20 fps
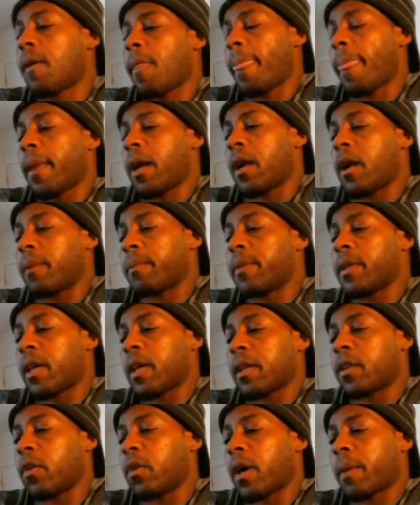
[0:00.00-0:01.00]

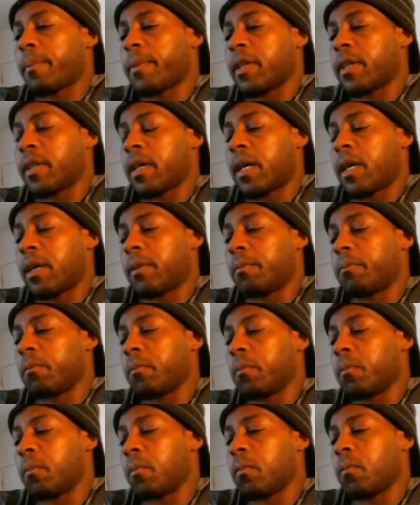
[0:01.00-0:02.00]
I know I've been
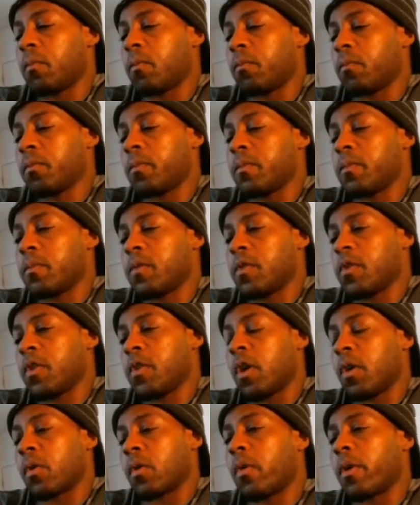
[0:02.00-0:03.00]
you
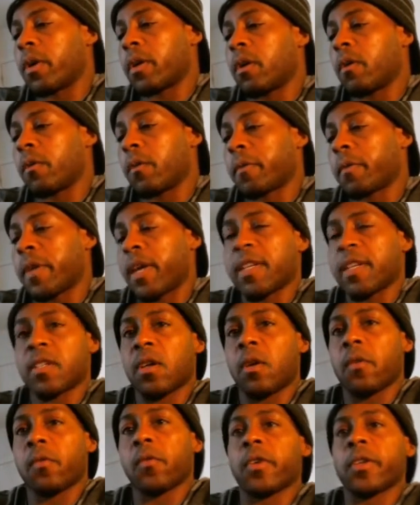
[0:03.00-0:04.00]
know, going over things
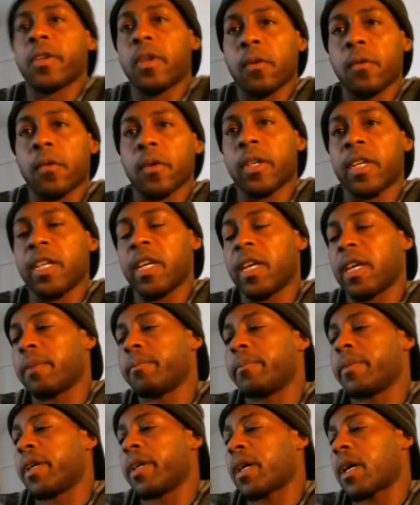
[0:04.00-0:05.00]
over and over
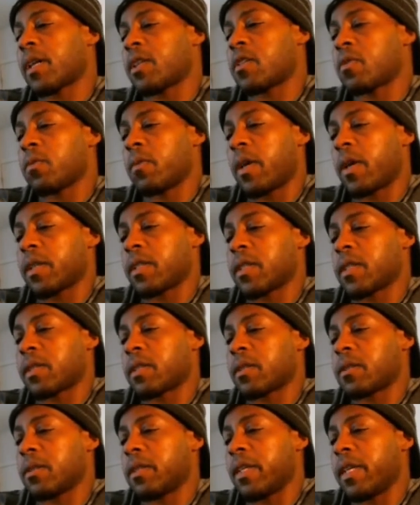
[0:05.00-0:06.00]
again, but I just wanted to
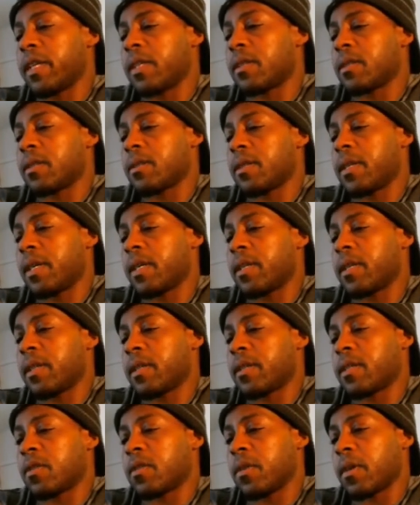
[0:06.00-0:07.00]
get it
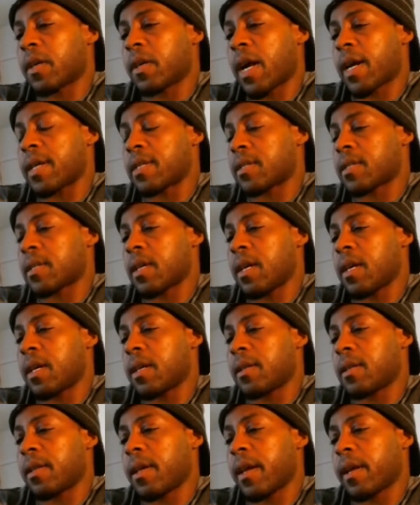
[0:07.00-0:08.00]
into you guys'
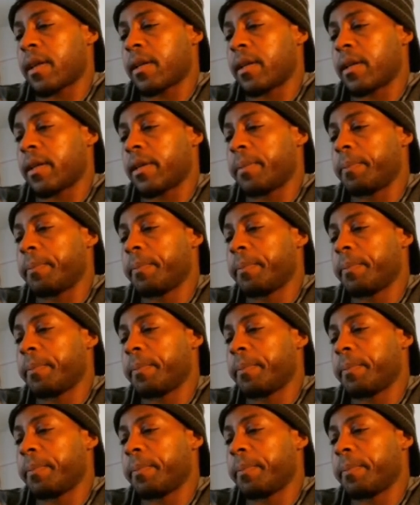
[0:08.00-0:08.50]
head that